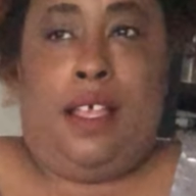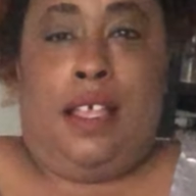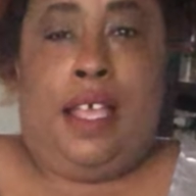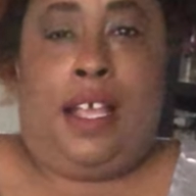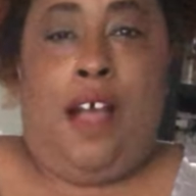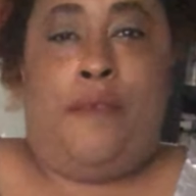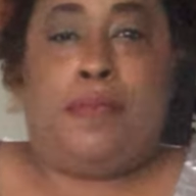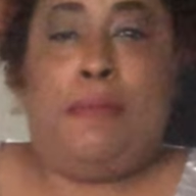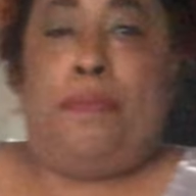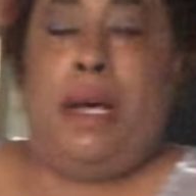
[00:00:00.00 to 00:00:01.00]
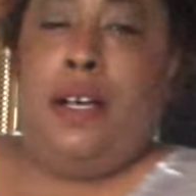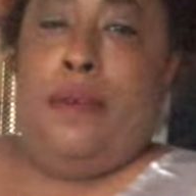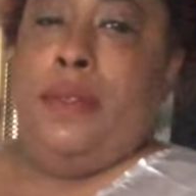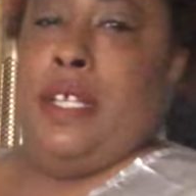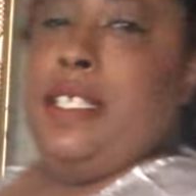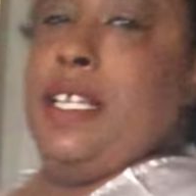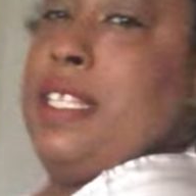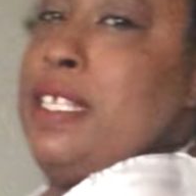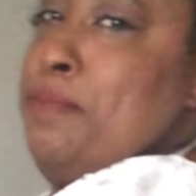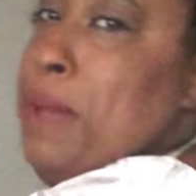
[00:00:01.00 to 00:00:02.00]
It covers my bum. Let's look at
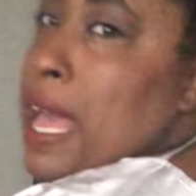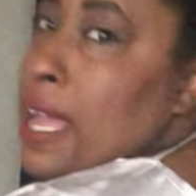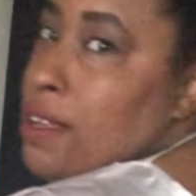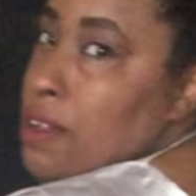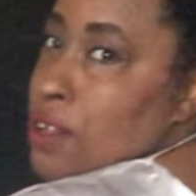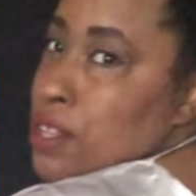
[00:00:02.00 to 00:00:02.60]
this back all